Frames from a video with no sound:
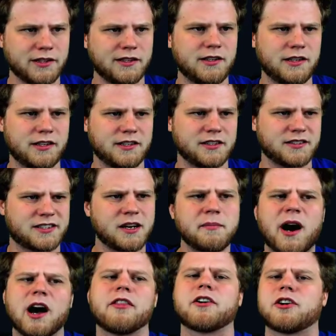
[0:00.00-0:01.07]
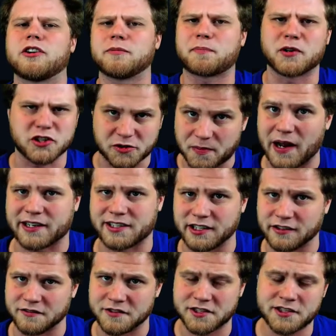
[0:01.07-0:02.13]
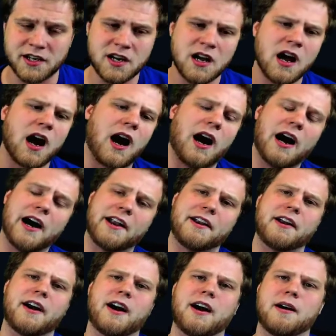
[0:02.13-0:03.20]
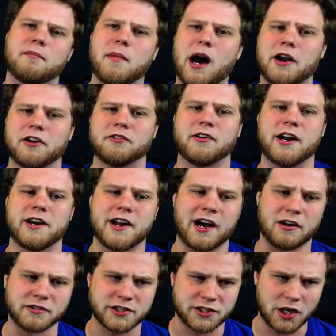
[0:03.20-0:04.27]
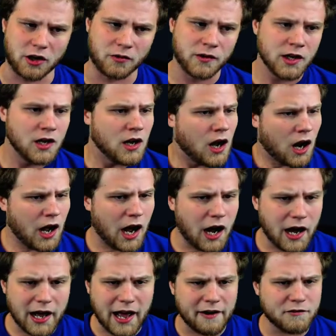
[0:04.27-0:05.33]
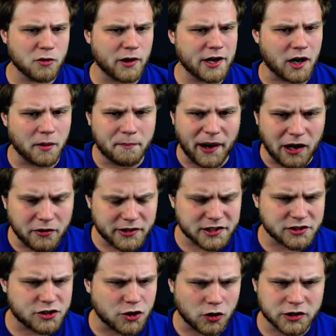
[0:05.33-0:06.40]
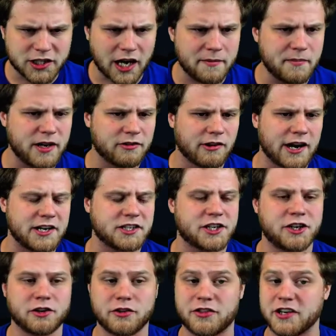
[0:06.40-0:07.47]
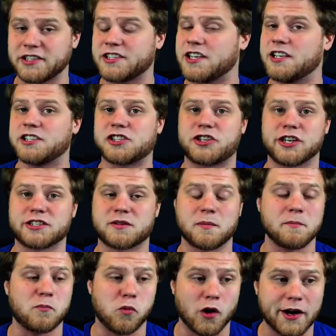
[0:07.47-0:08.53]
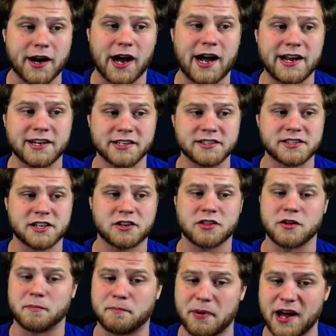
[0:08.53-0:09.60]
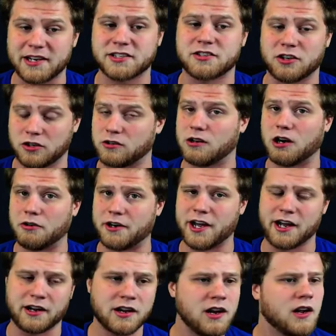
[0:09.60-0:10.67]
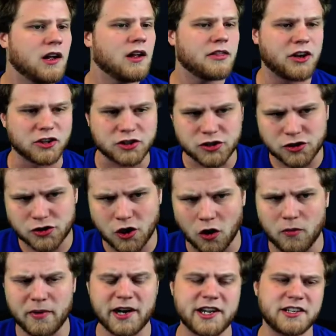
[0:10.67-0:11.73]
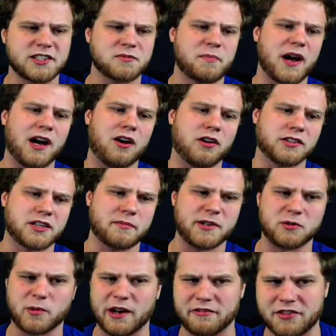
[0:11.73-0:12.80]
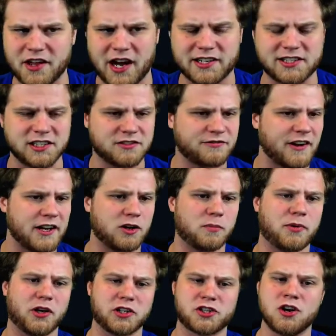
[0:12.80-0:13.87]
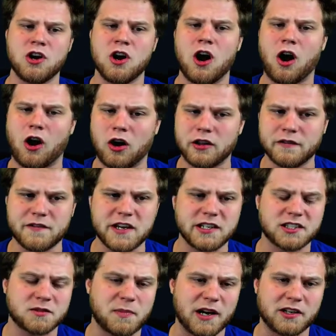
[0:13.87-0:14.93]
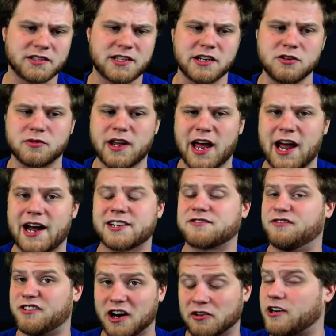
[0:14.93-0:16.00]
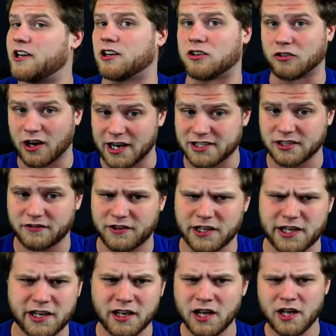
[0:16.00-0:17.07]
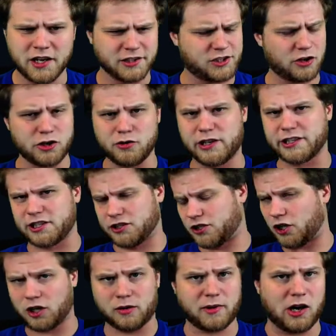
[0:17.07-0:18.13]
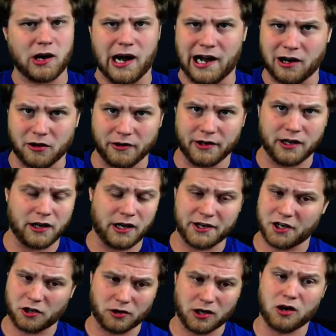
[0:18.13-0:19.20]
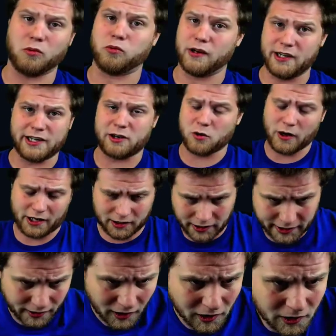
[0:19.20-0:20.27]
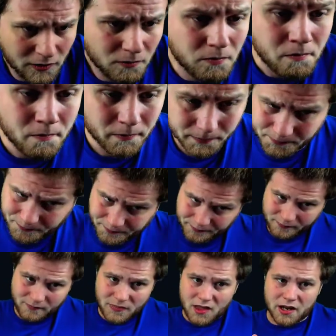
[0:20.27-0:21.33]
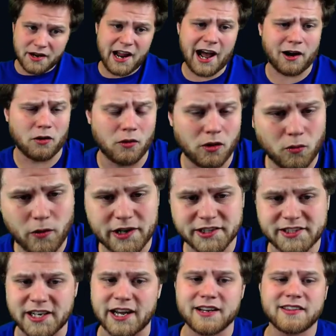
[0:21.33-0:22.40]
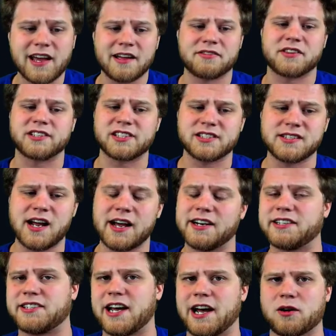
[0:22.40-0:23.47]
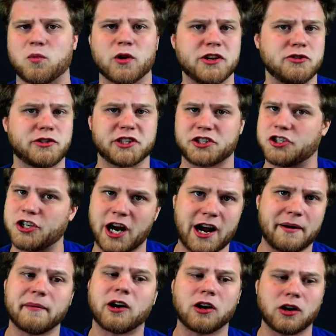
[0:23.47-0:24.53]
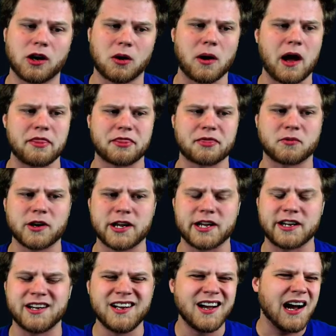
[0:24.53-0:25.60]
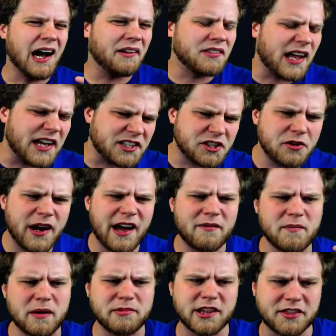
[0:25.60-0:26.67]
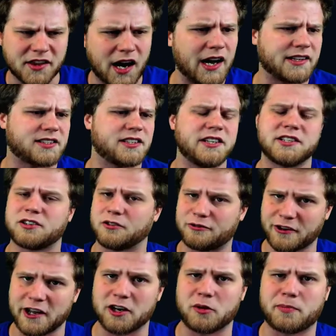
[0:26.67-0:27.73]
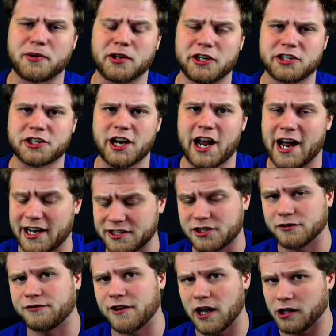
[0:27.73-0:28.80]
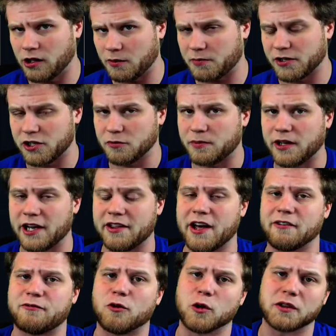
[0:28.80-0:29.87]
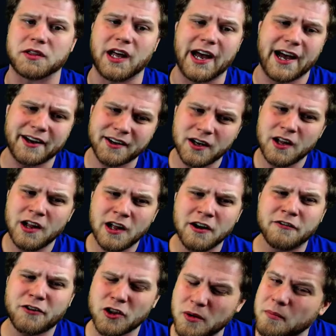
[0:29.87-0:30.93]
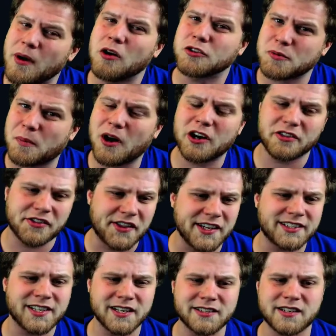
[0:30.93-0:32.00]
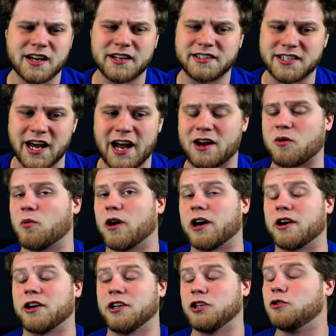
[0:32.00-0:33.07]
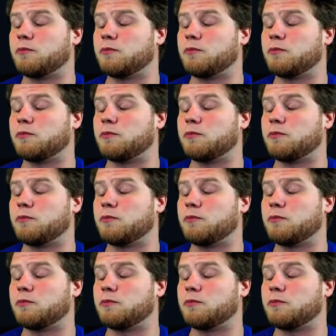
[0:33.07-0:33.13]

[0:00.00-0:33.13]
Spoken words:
other perspectives on Modern right now. So, everyone, about Sultai midrange here, this is just what I consider the best Uro deck. There's so many spells. I mean, we have Thoughtseize, Fatal Push, all of these spells that you cast very aggressively, so you get to turbo out an Uro really quickly. Now, when saying that, this is not a deck where you just jam Uro on 3, unless you have maybe Thoughtseize or Fatal Push as your follow-up when you play that 4th land. For the most part, this is a deck where you